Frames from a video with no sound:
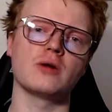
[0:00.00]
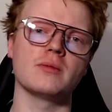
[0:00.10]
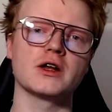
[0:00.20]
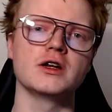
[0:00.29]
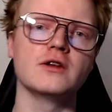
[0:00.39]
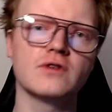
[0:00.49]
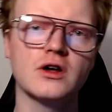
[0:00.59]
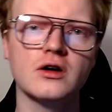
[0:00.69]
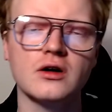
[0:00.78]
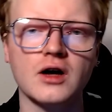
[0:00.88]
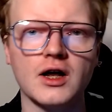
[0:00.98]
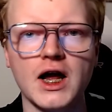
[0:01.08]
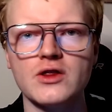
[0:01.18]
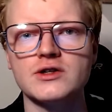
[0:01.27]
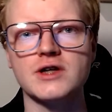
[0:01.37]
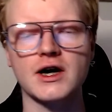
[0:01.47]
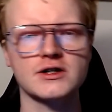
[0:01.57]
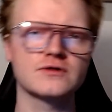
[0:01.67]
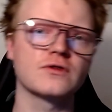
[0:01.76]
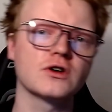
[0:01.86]
and Anivia allow the deck to
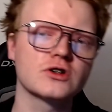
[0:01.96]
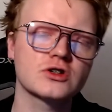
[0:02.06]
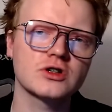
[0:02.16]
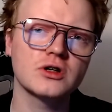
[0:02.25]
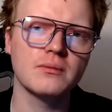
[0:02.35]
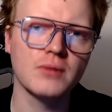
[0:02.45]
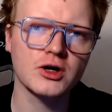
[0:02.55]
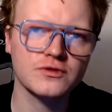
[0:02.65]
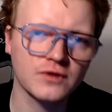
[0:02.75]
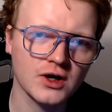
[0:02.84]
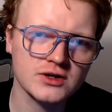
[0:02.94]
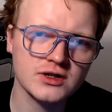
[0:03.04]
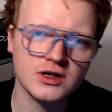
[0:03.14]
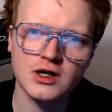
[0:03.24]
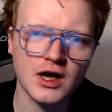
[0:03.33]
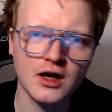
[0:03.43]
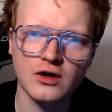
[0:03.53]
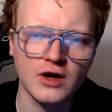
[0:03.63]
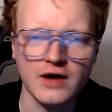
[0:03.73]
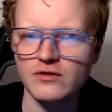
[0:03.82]
function much faster than it
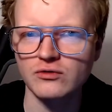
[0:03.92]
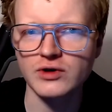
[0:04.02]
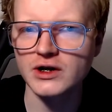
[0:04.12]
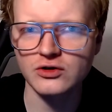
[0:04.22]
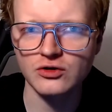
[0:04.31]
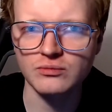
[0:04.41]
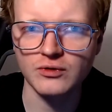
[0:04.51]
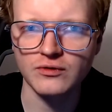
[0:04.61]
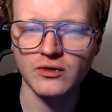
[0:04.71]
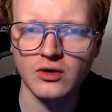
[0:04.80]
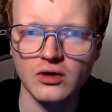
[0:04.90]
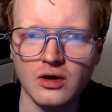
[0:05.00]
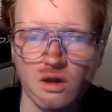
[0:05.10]
ever really could before.